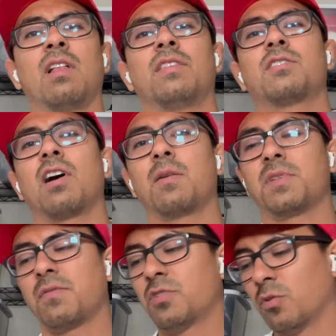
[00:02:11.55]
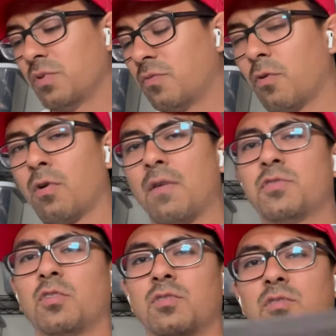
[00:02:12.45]
These are items I've sold before. I've
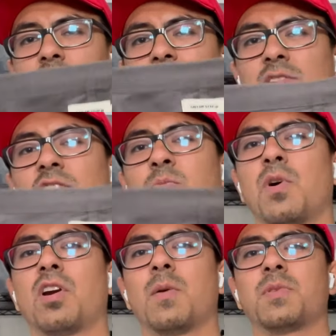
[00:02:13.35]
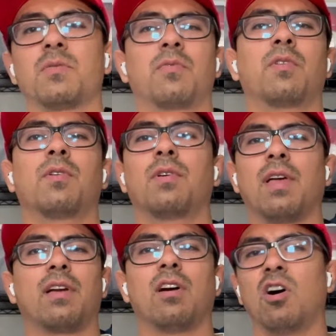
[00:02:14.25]
sold Tailor Stitch button-ups for
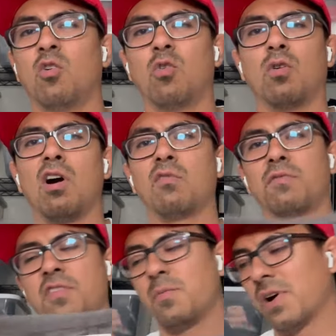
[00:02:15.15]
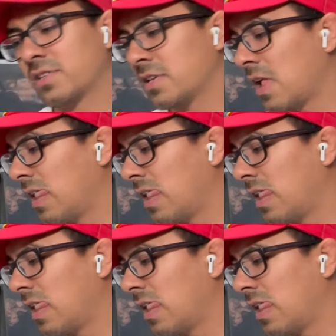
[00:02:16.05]
like over 50 bucks.